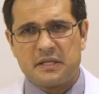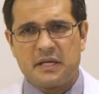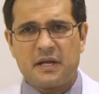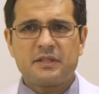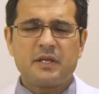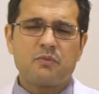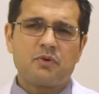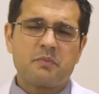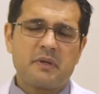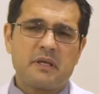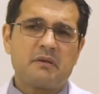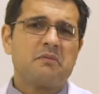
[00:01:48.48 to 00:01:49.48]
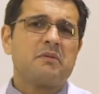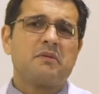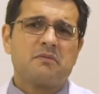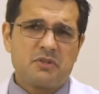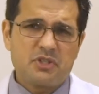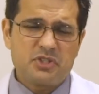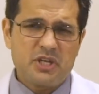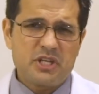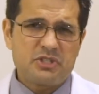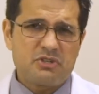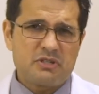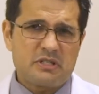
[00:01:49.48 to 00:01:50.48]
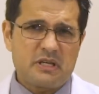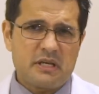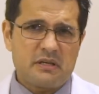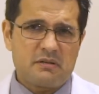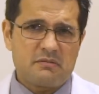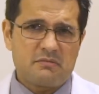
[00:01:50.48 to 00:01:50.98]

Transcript: The other thing would be change your diet,